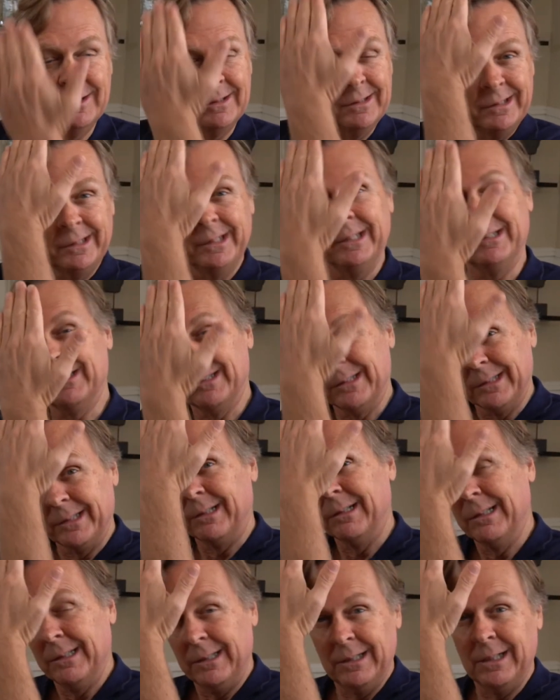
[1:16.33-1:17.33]
it's
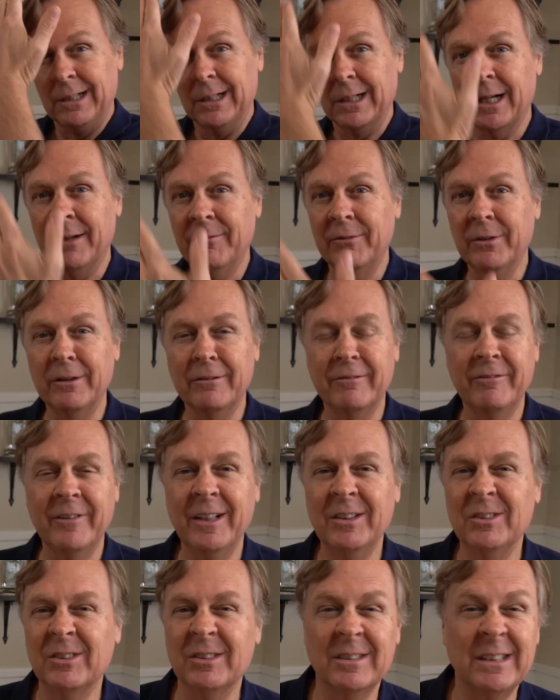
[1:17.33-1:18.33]
literally covering your
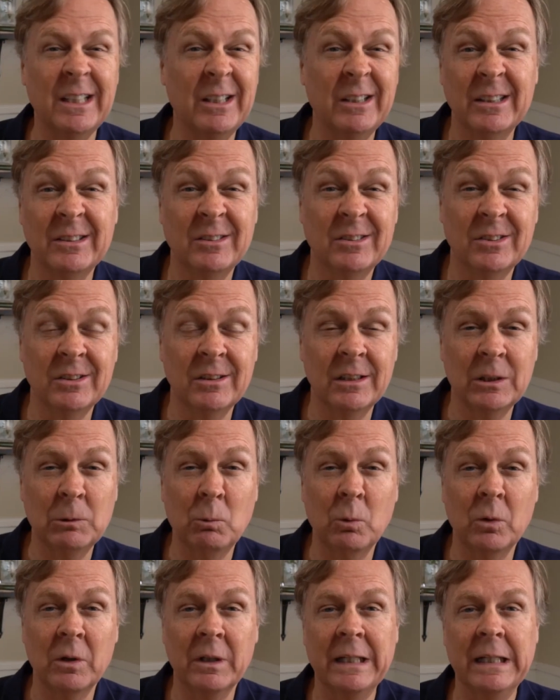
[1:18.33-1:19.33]
face. It's not necessarily
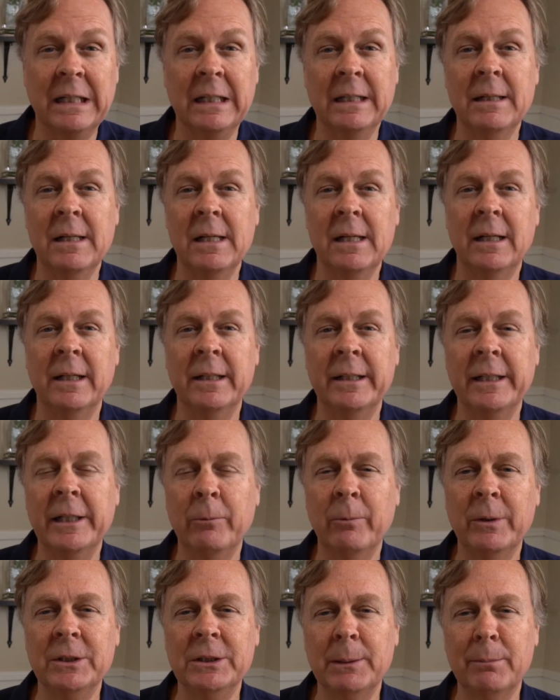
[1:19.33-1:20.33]
working in any
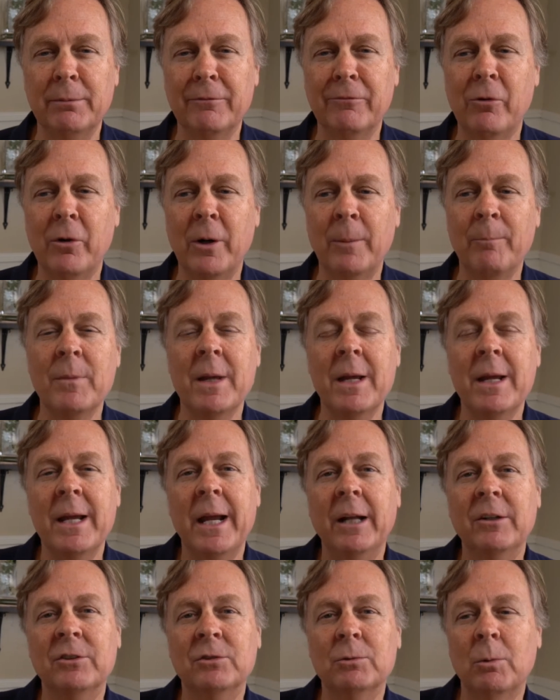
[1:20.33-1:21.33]
way, shape, or form.
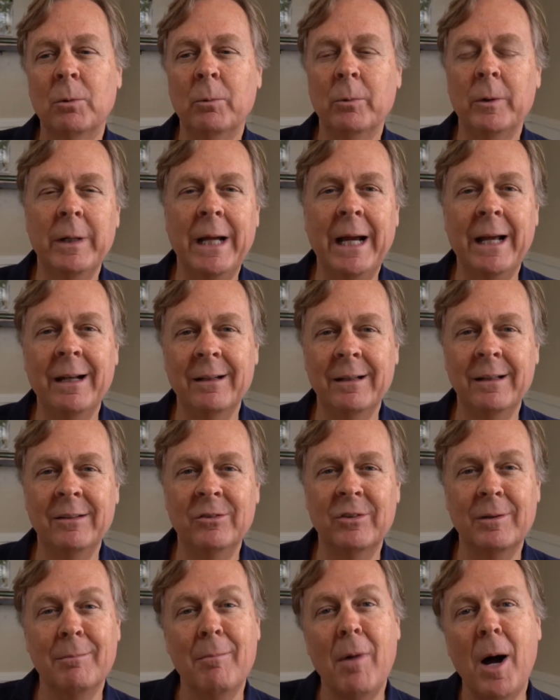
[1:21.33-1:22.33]
And so what we had
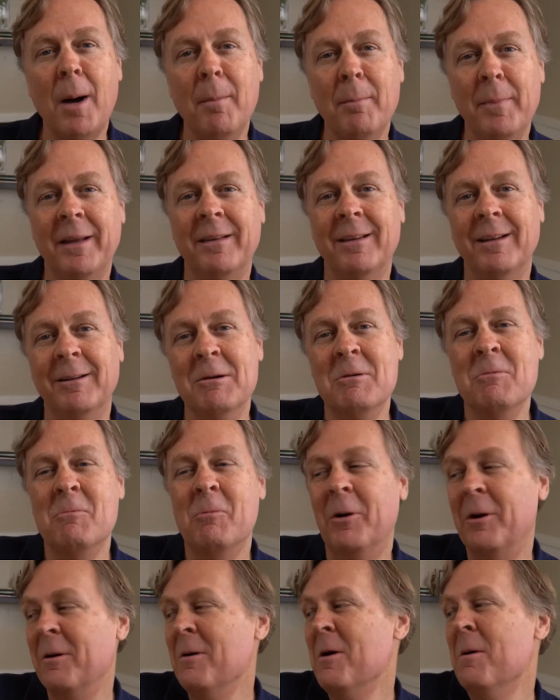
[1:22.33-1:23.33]
is the mom method.
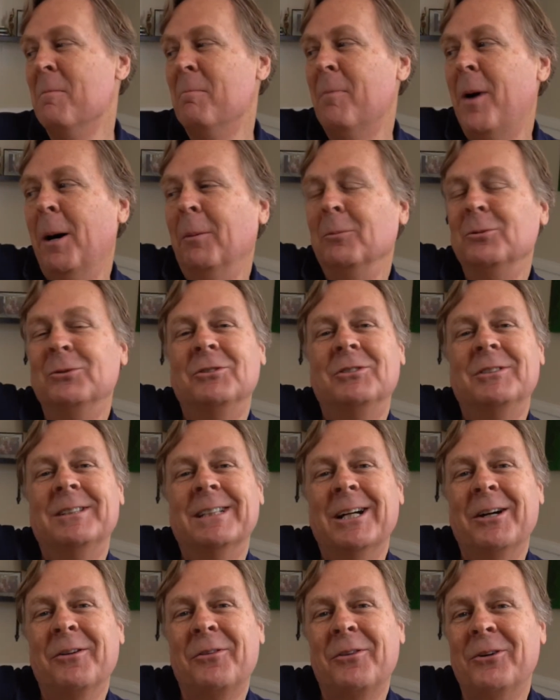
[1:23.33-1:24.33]
Moms would
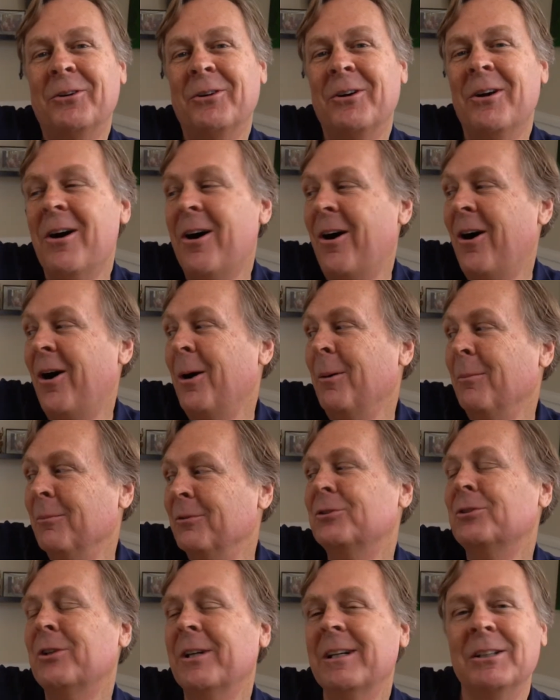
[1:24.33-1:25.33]
stick out their
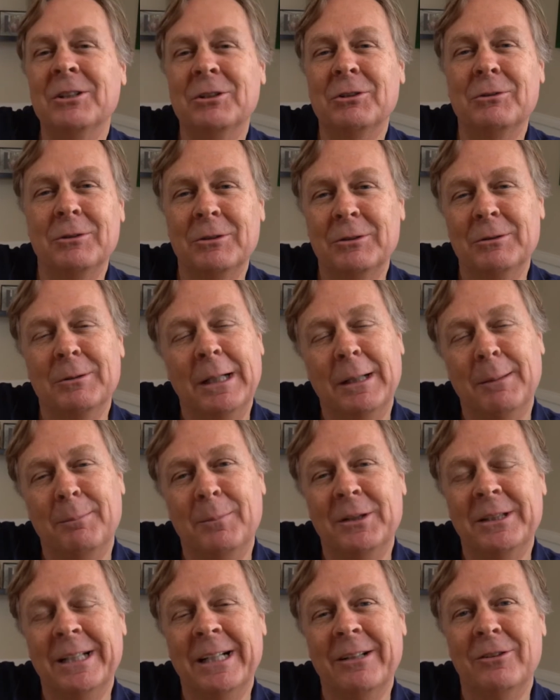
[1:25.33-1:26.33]
arms trying to
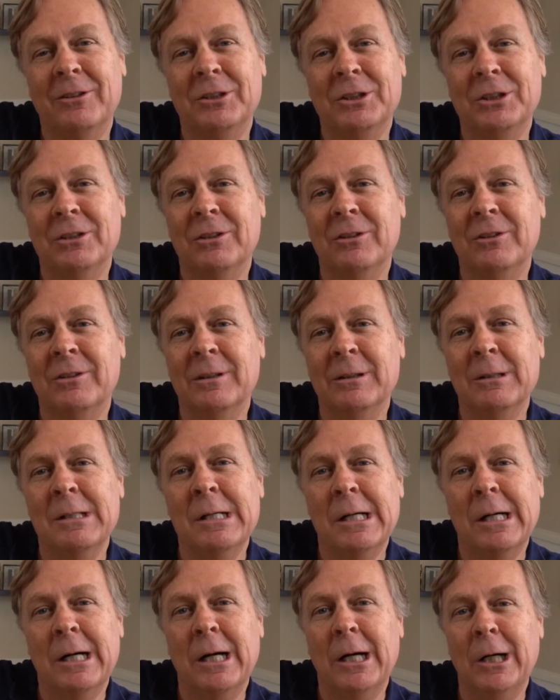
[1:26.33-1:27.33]
protect their children
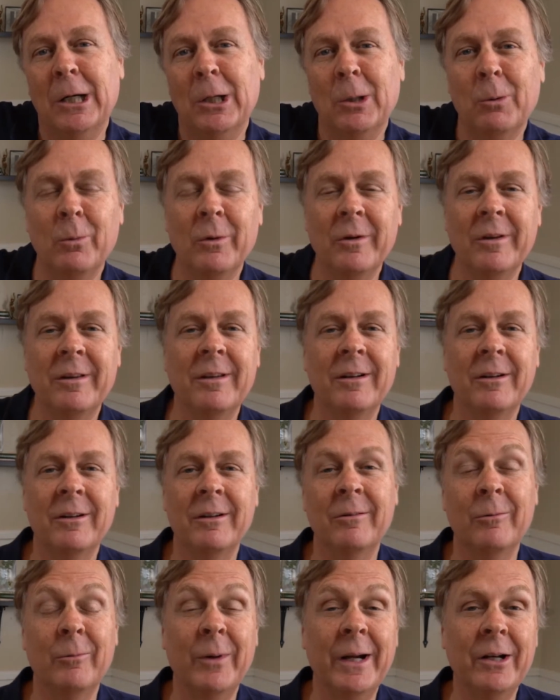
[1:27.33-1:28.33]
with
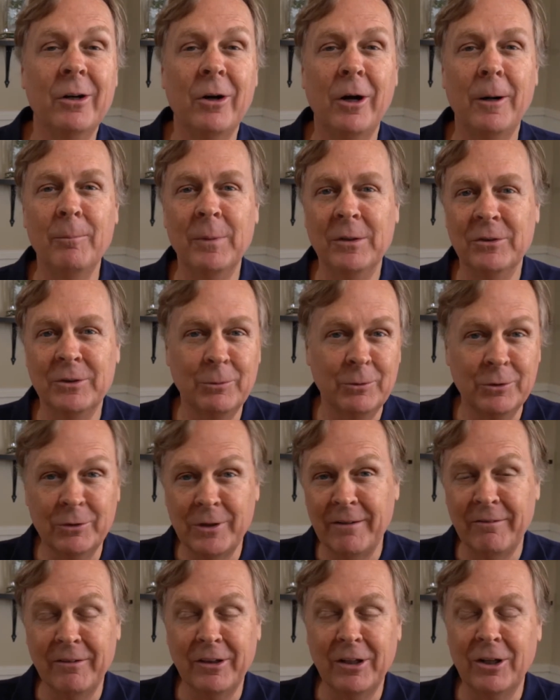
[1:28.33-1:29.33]
their right arm as they were
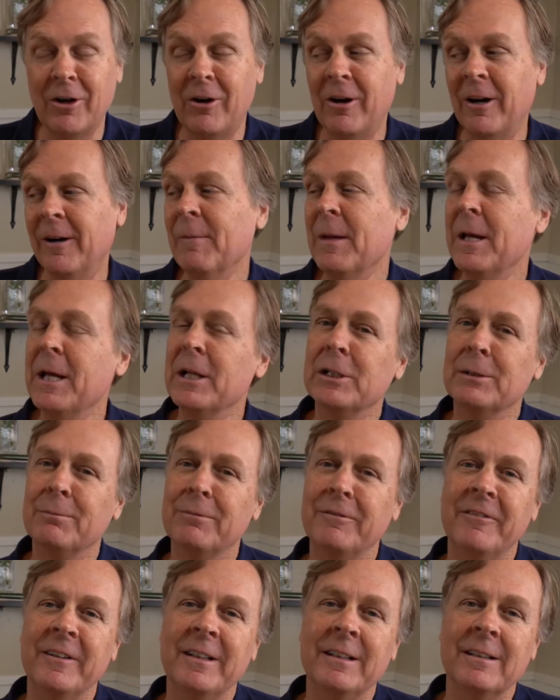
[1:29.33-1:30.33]
driving the car to
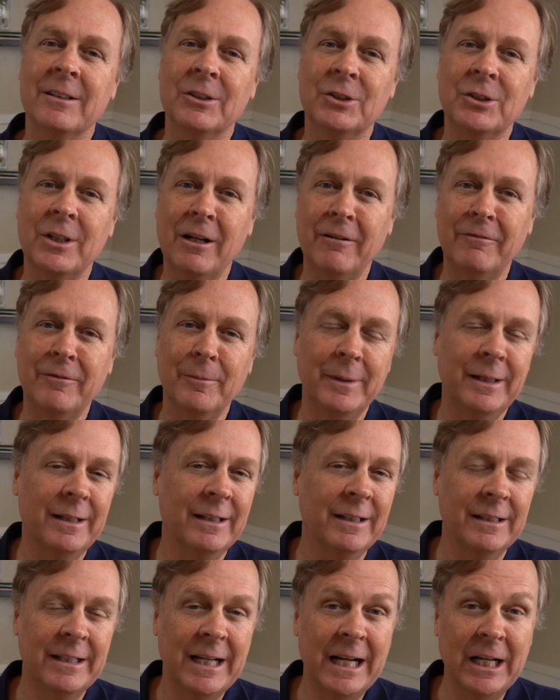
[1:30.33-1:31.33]
prevent the child from hitting
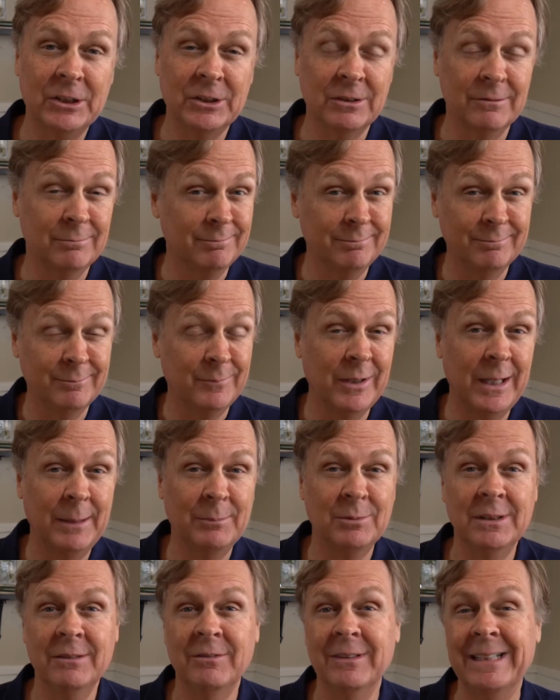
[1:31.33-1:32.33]
the dash and
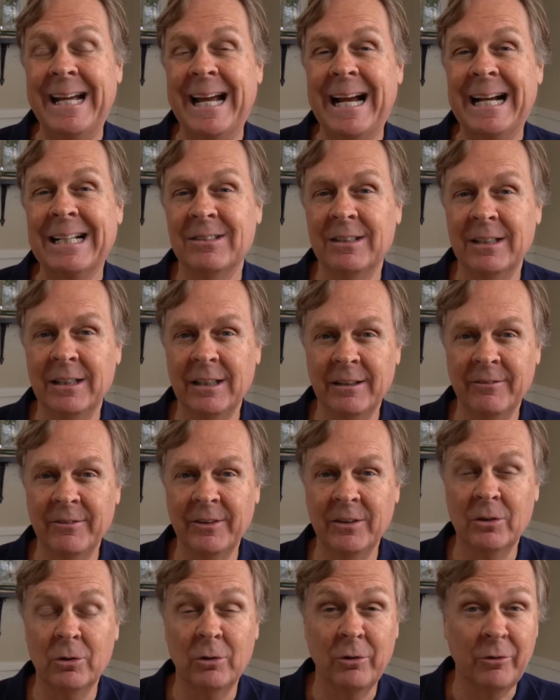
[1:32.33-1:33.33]
perhaps even exiting the
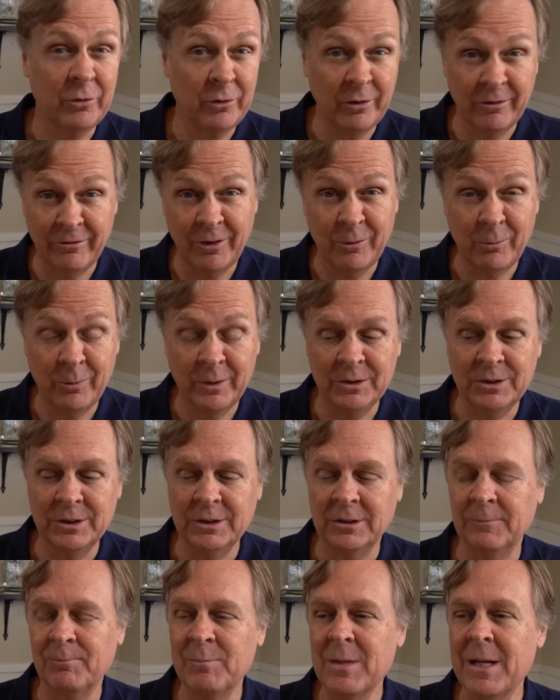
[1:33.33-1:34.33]
vehicle through the front
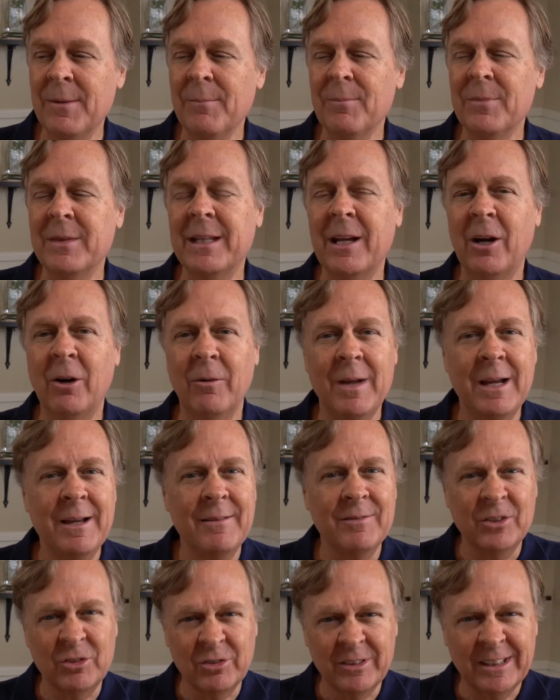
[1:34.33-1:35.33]
windshield. Now,
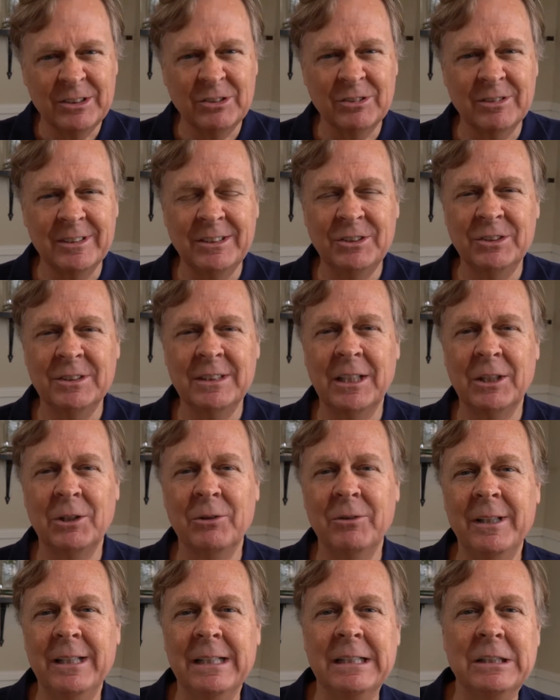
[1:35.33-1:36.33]
this legislation got
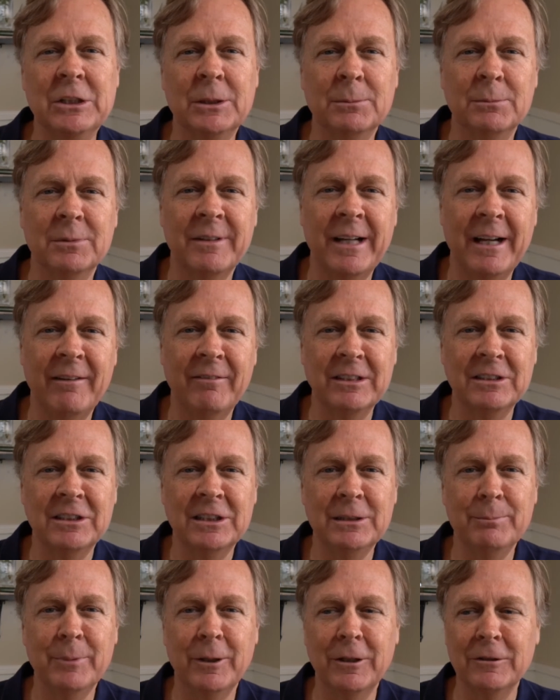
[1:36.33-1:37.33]
created in terms of having
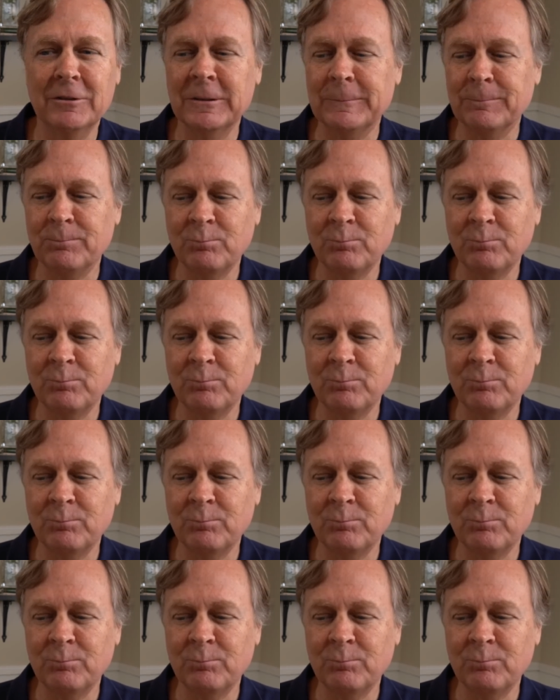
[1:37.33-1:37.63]
seatbelts